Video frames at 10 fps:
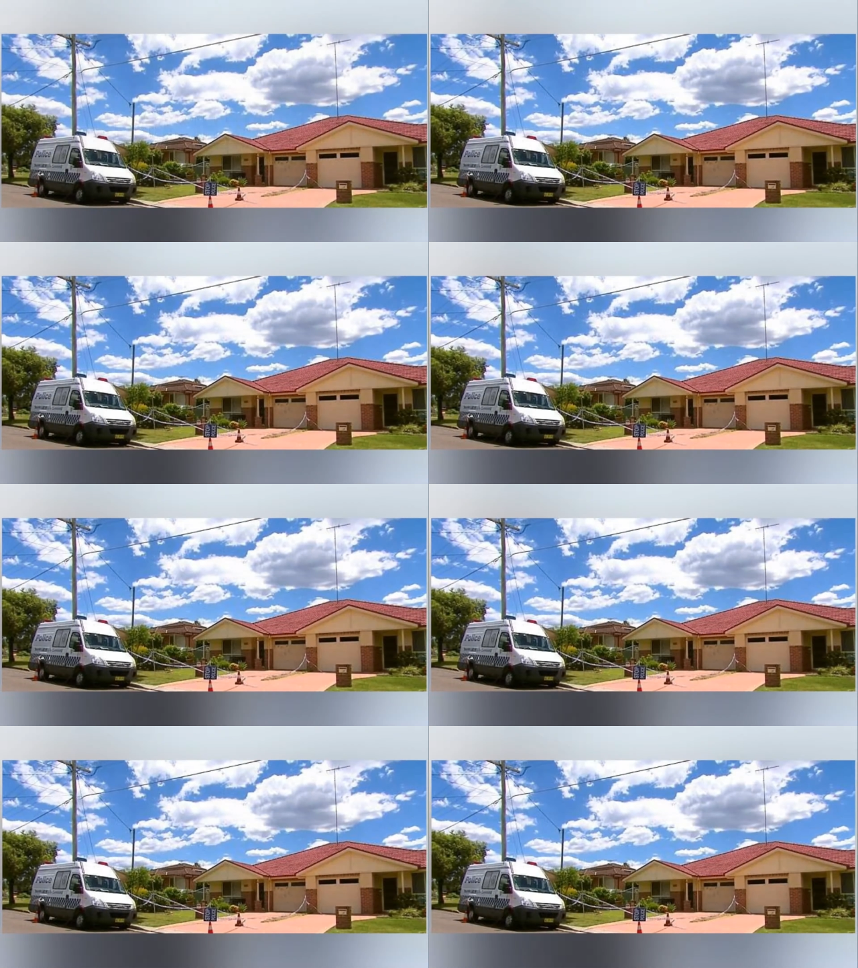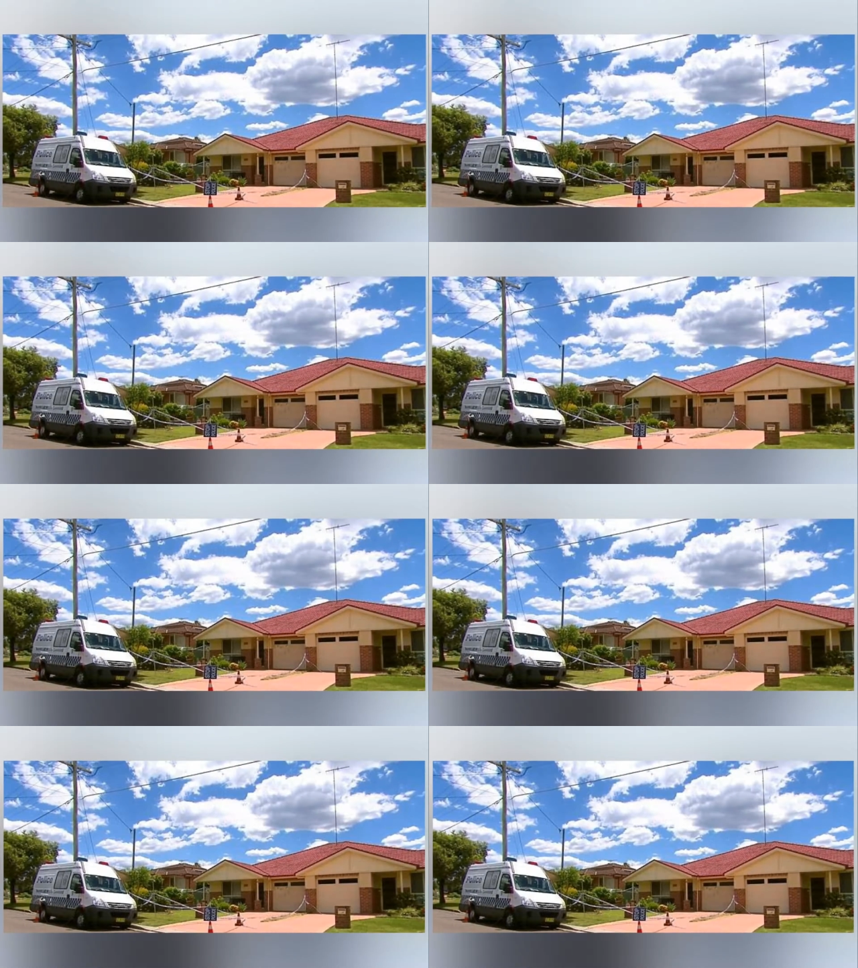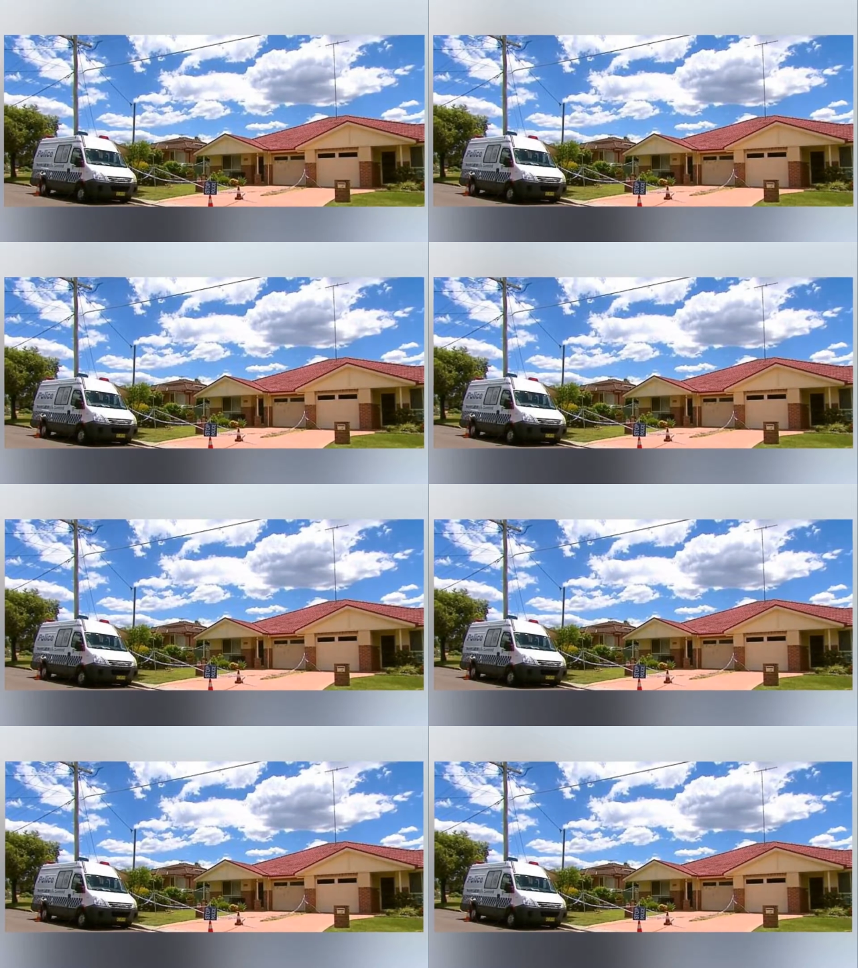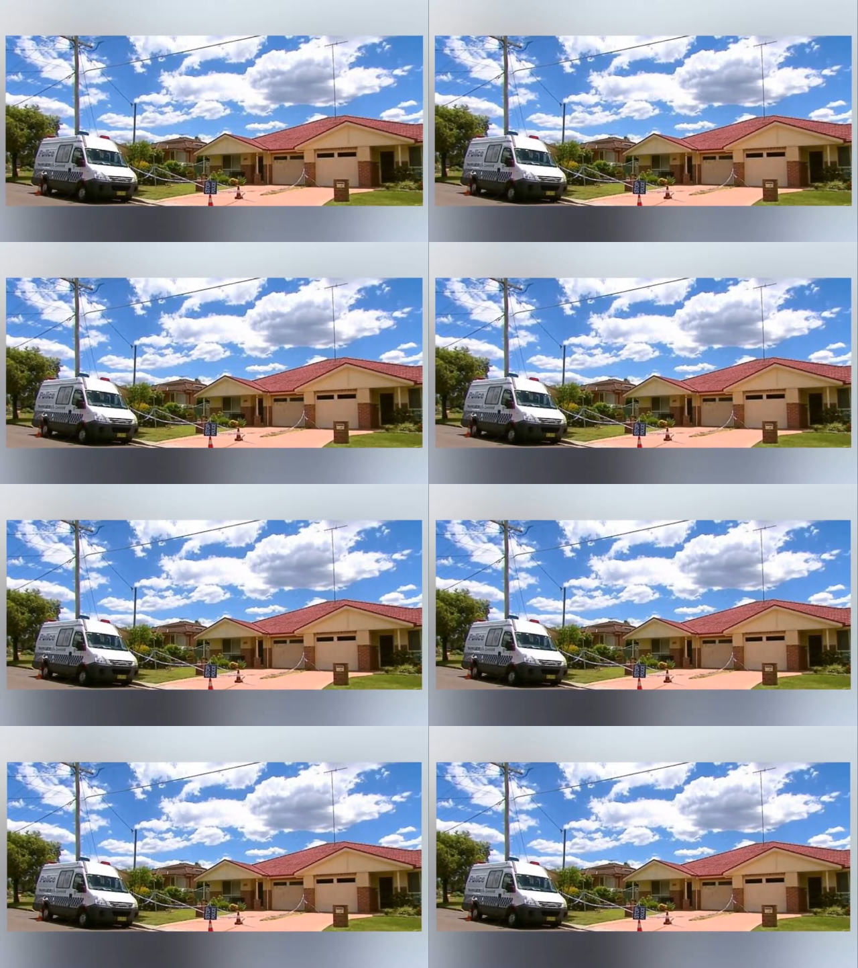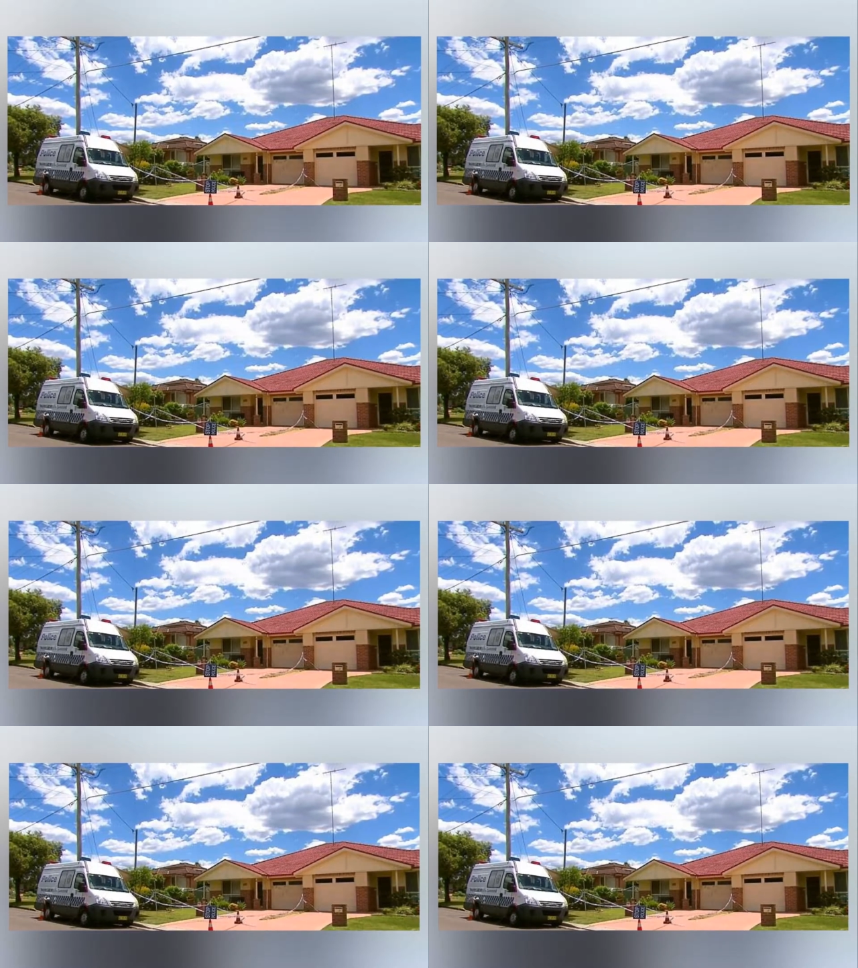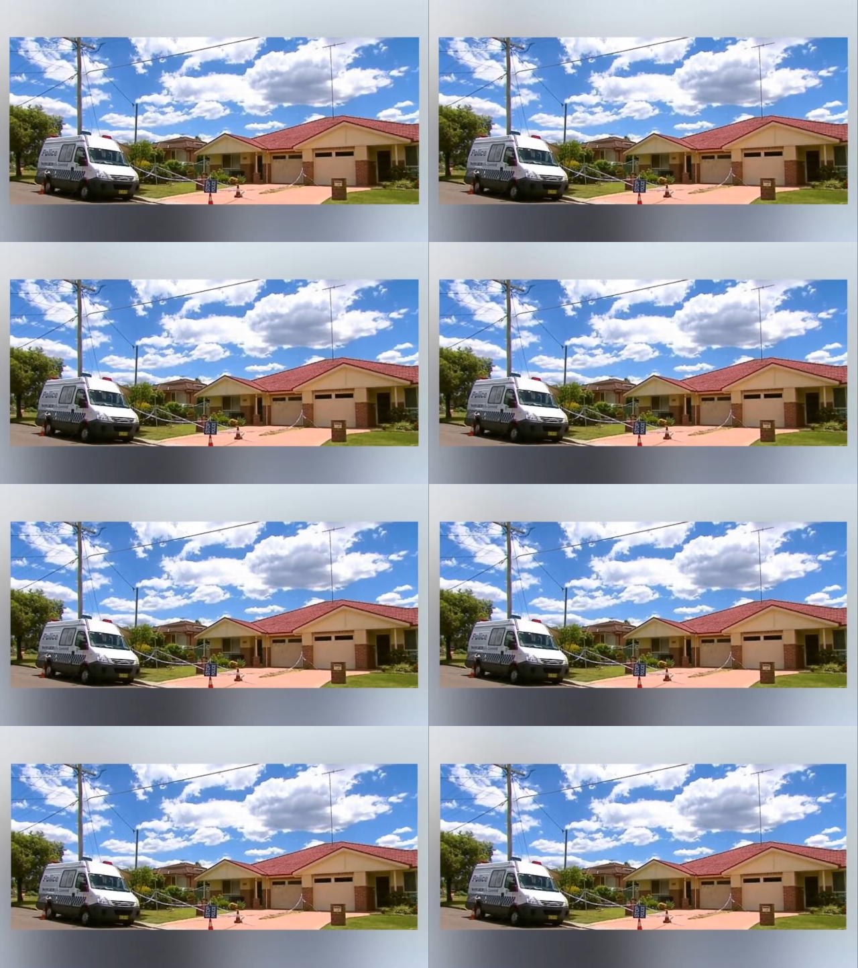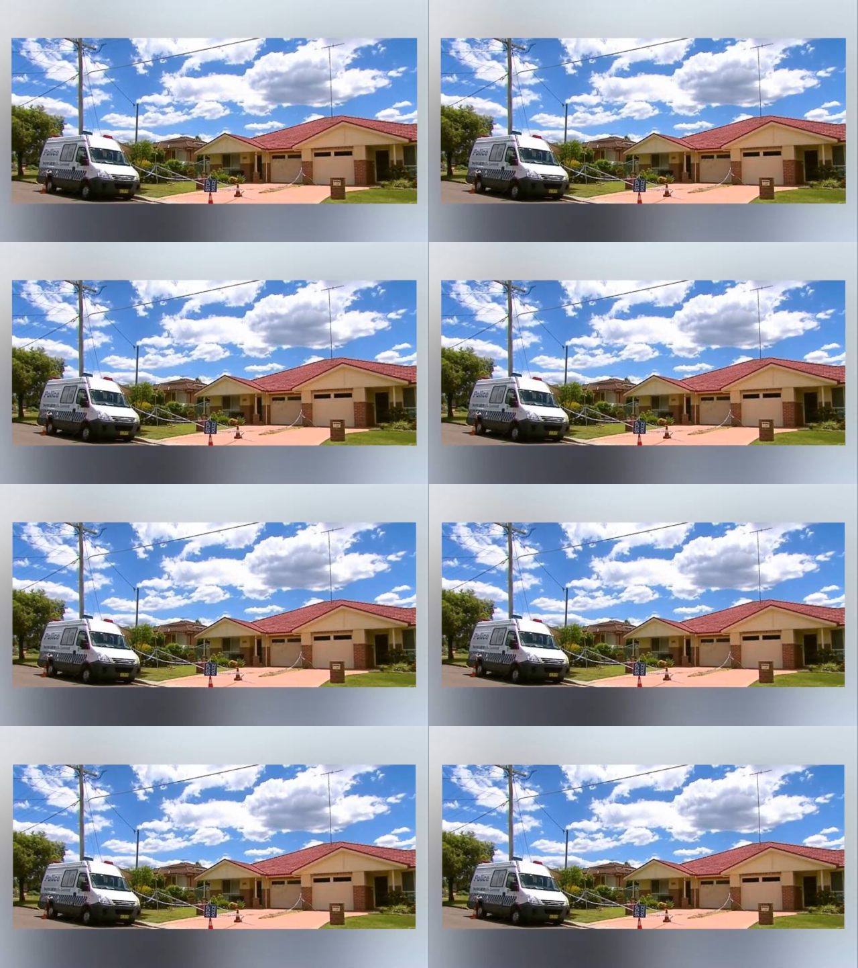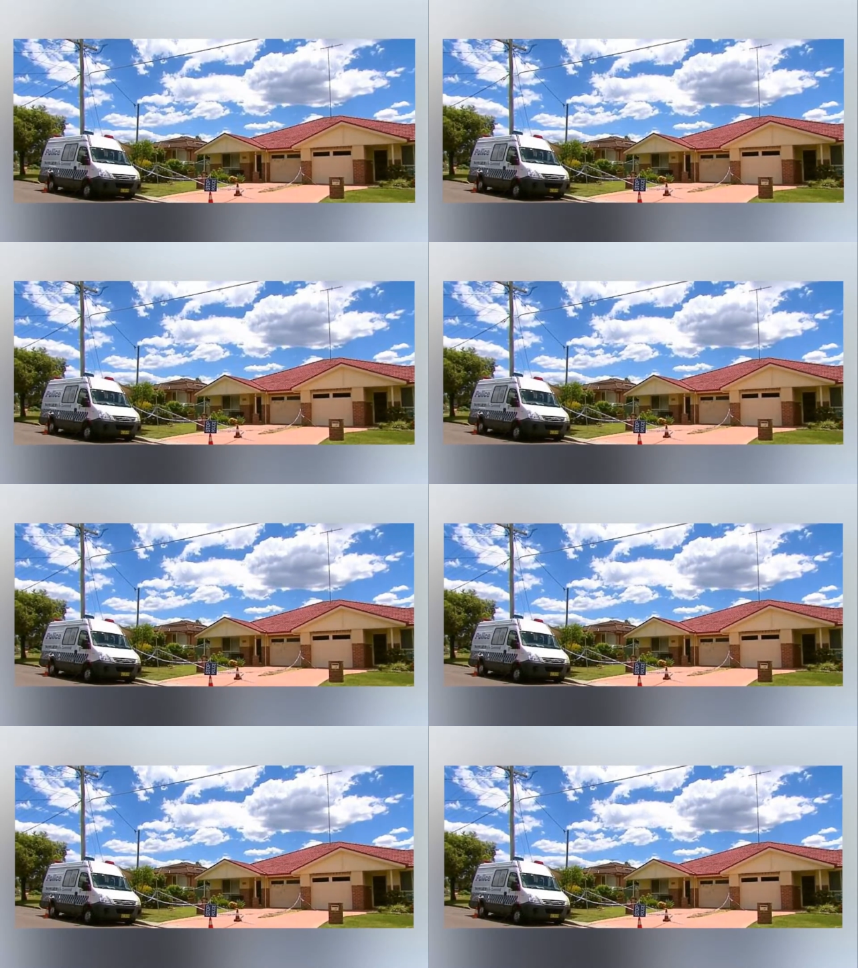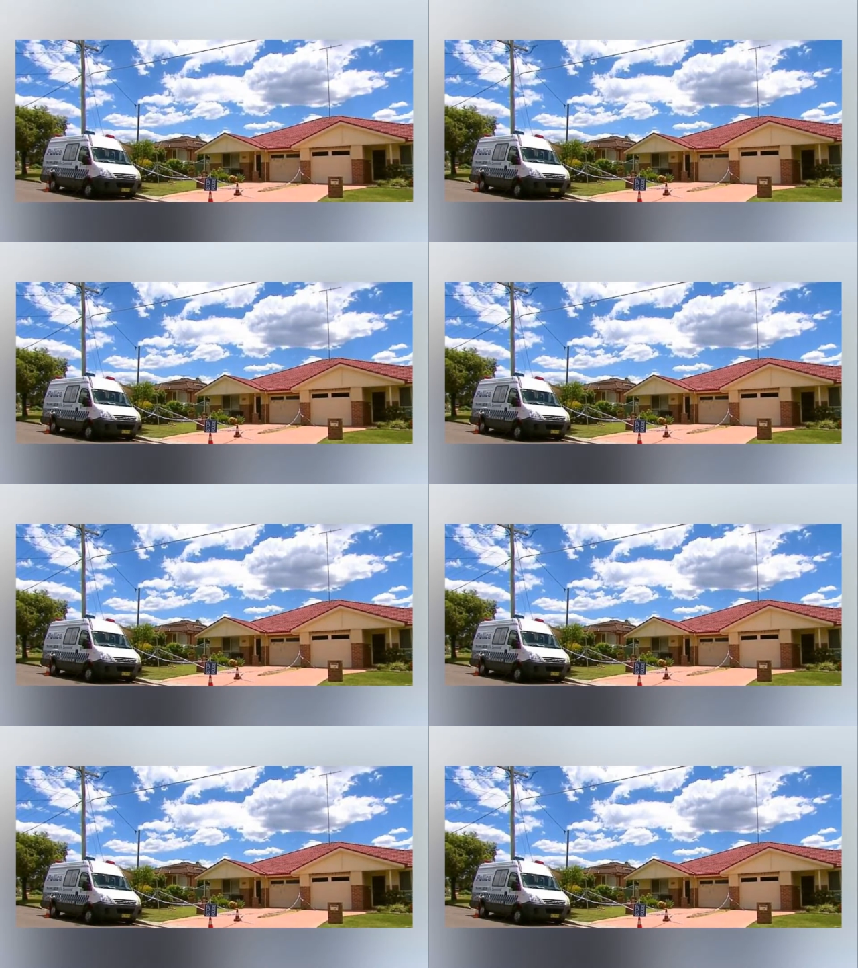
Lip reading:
Nobody's mouth can be seen.